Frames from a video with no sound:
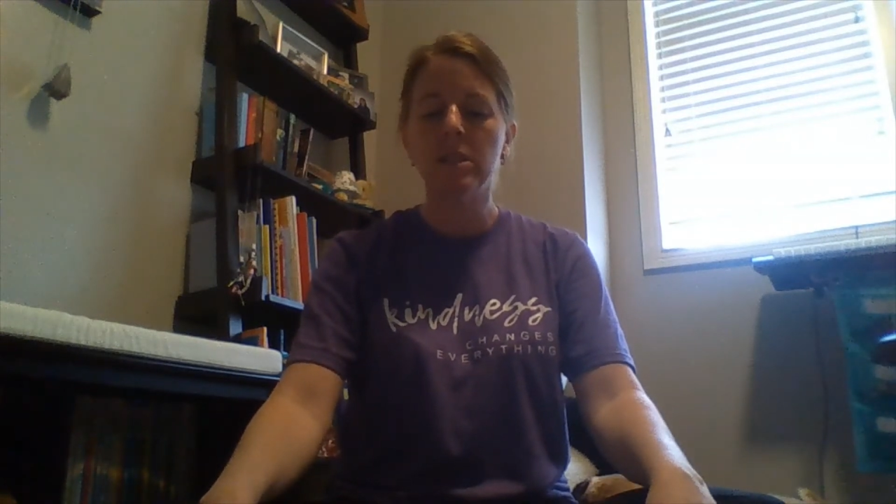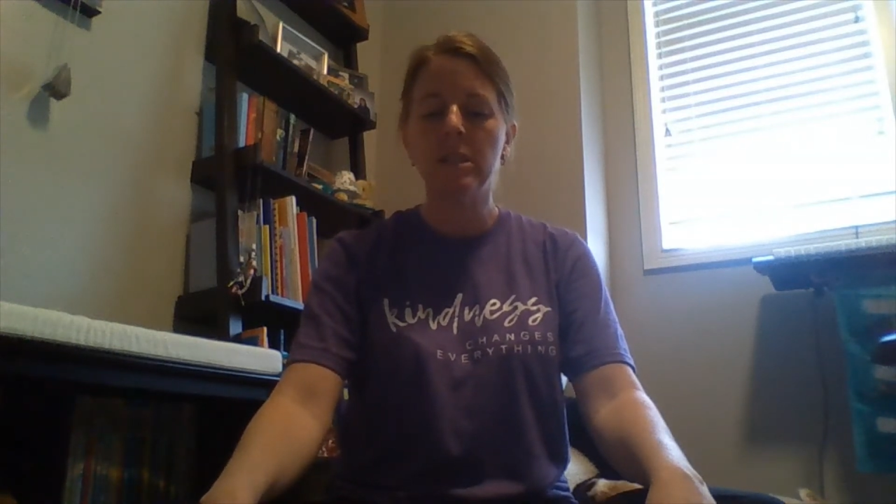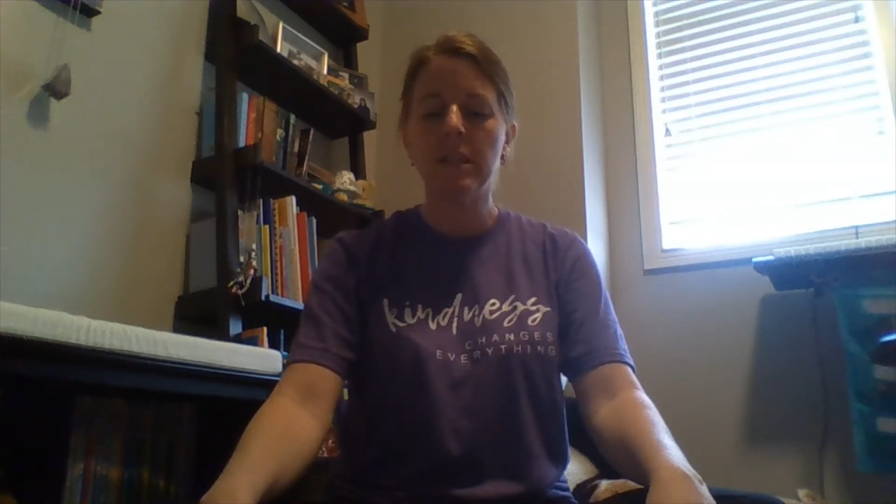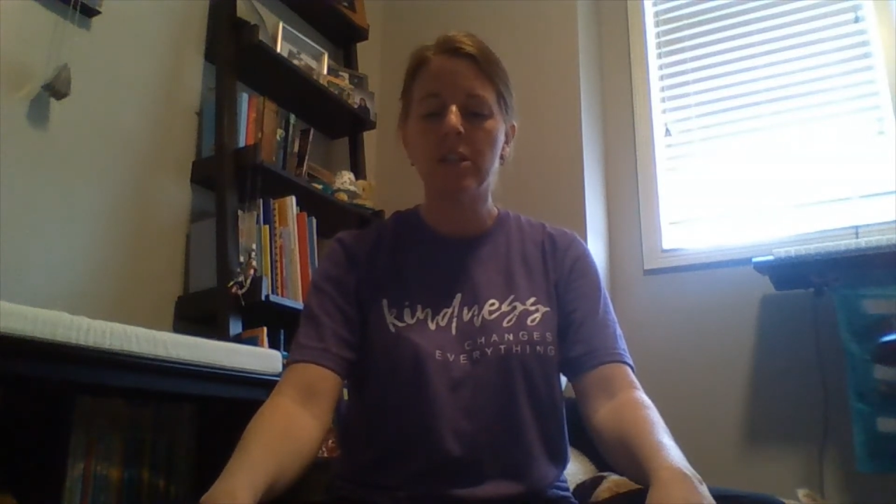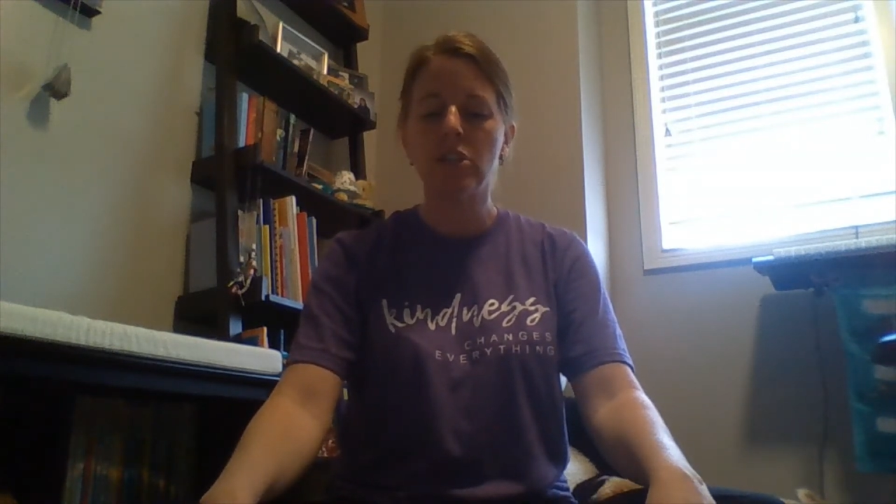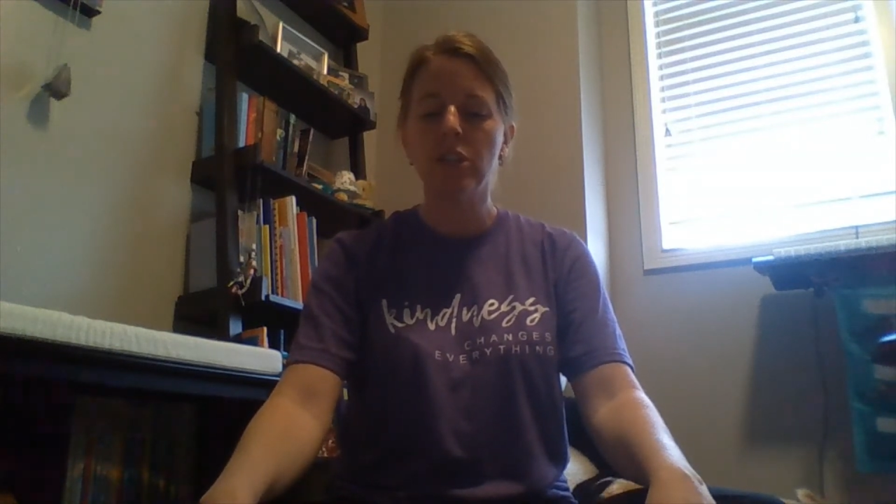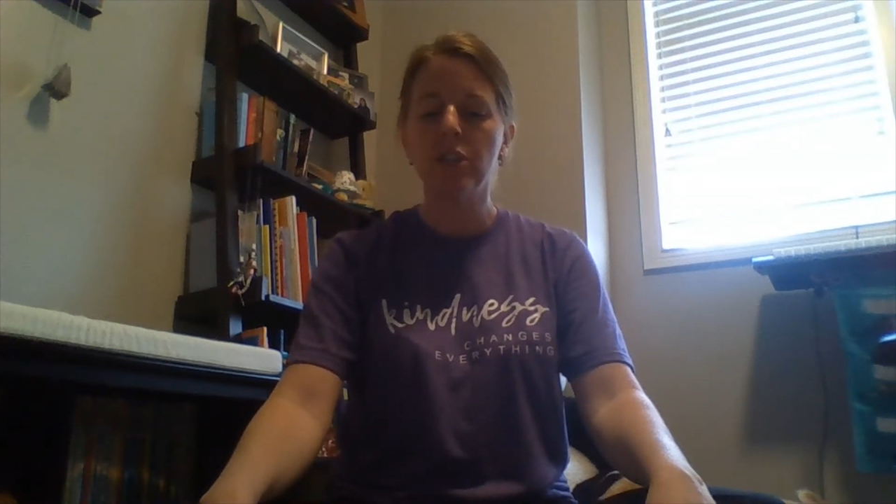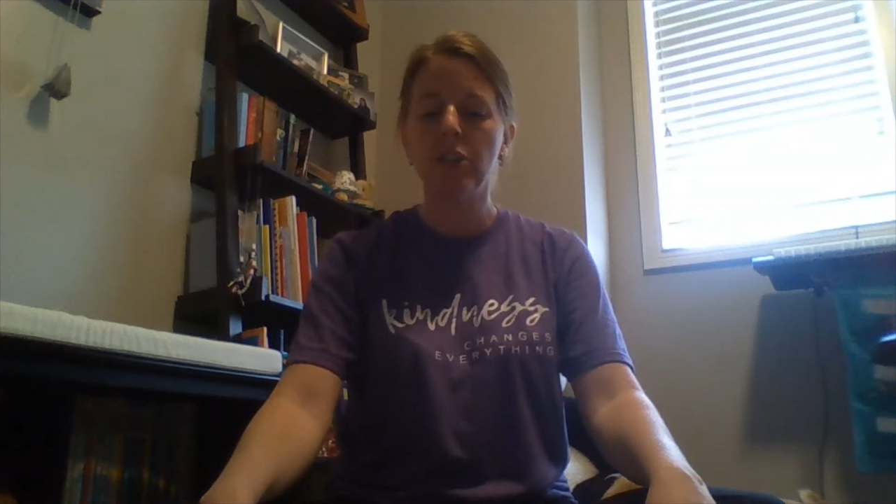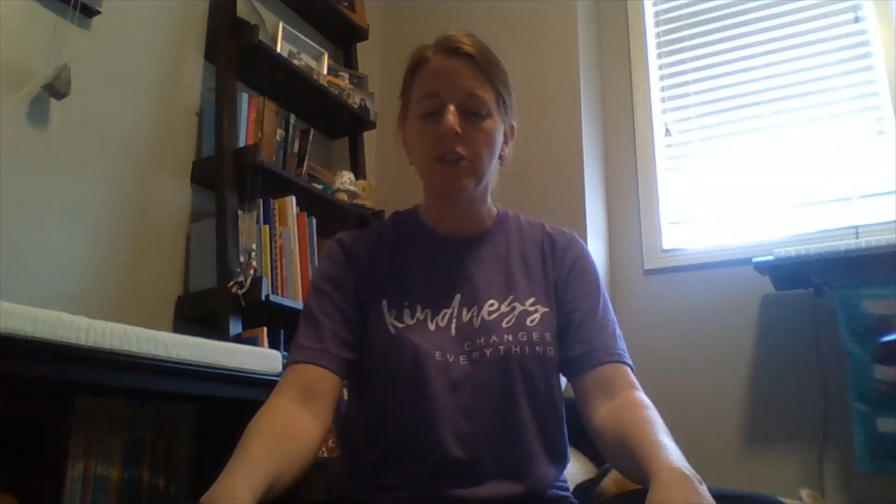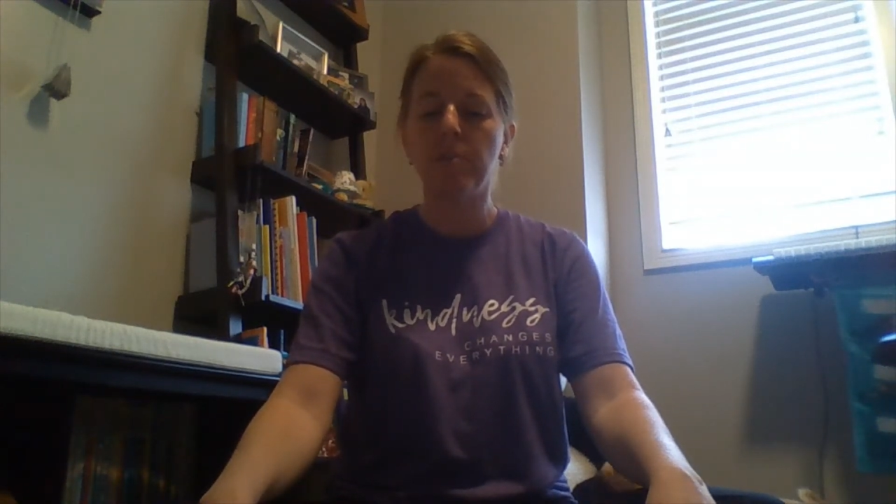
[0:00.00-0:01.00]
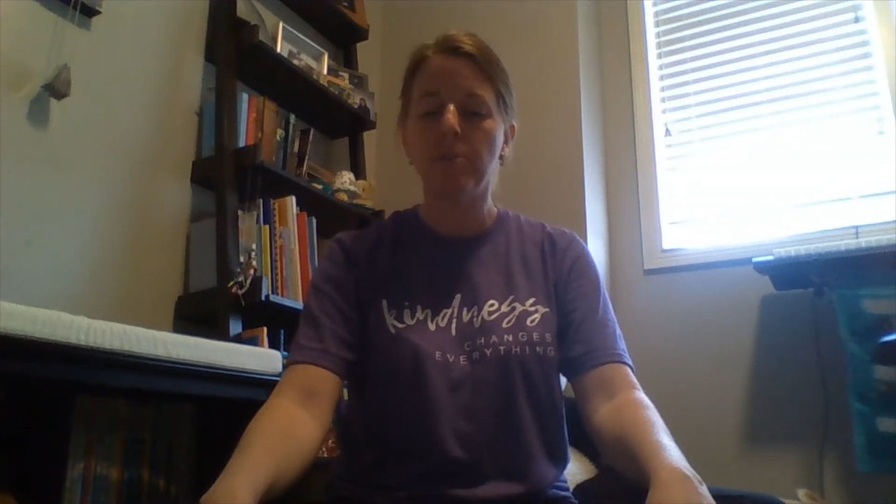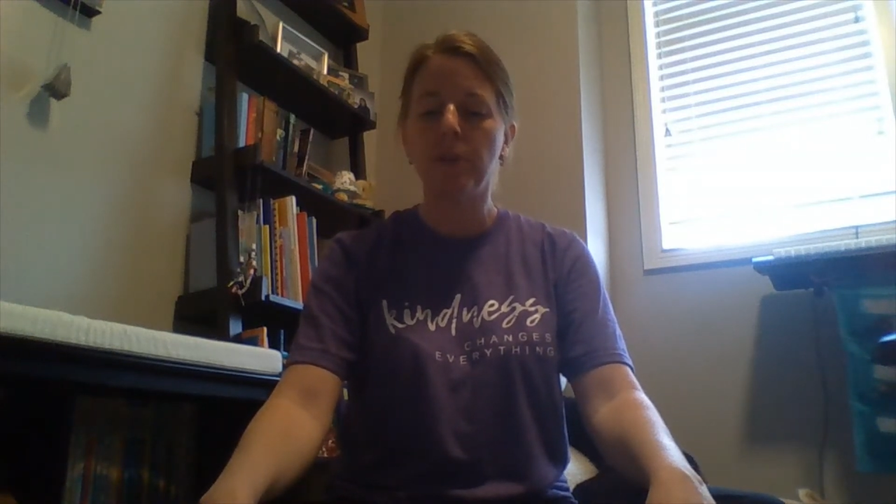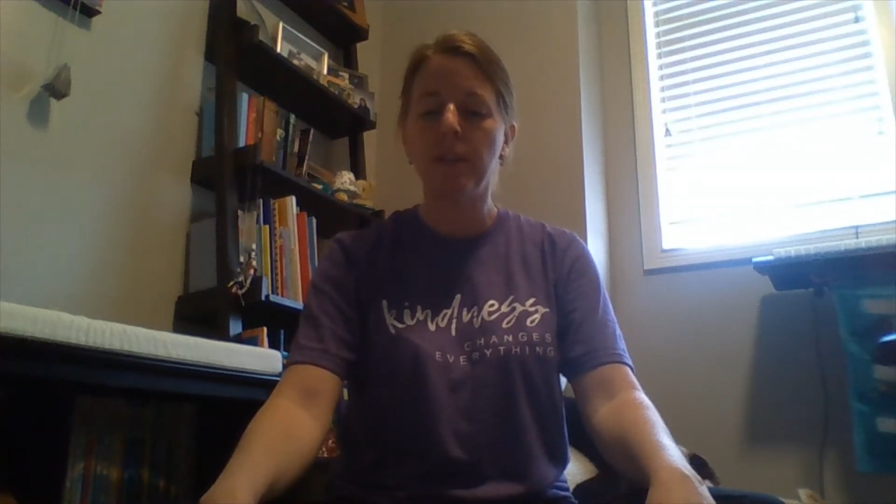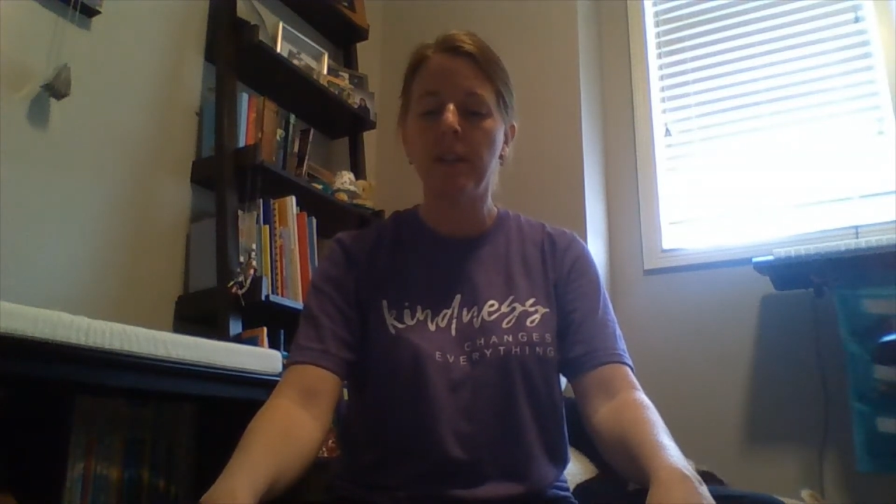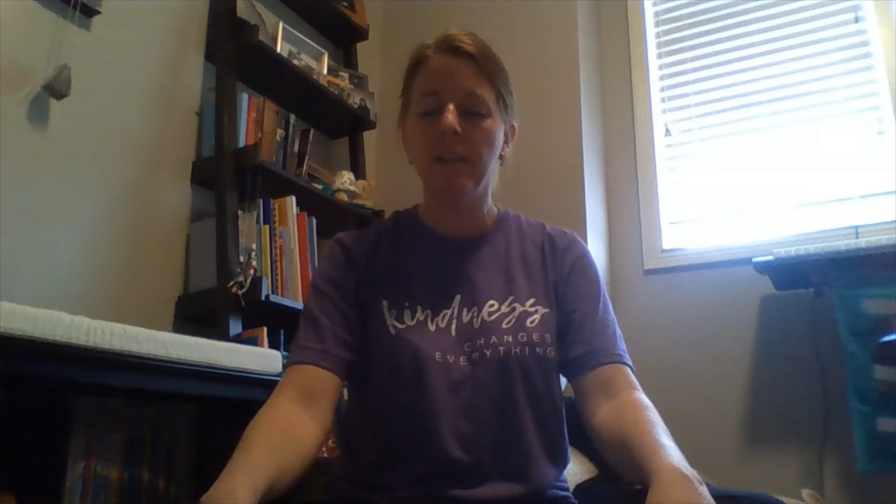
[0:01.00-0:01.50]
attention to your
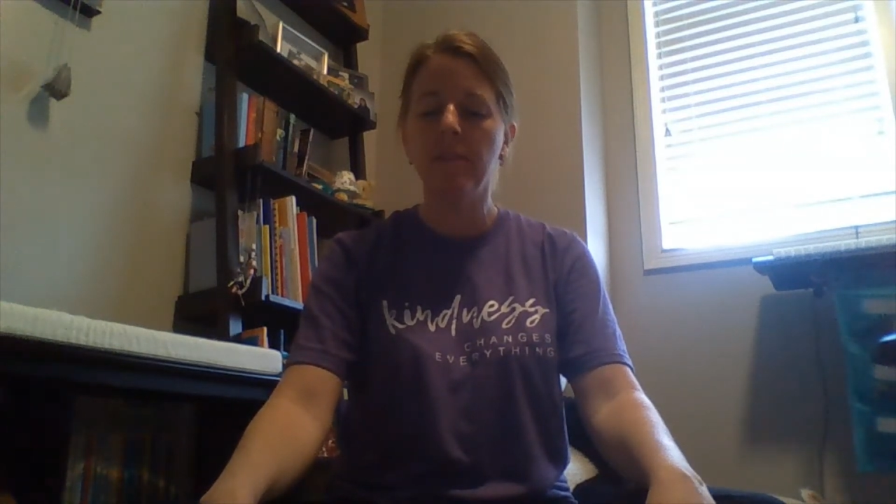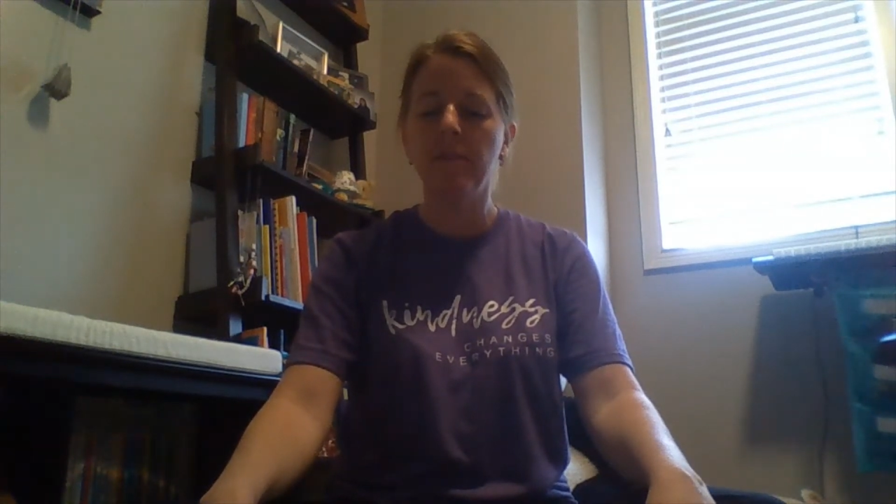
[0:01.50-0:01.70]
breathing.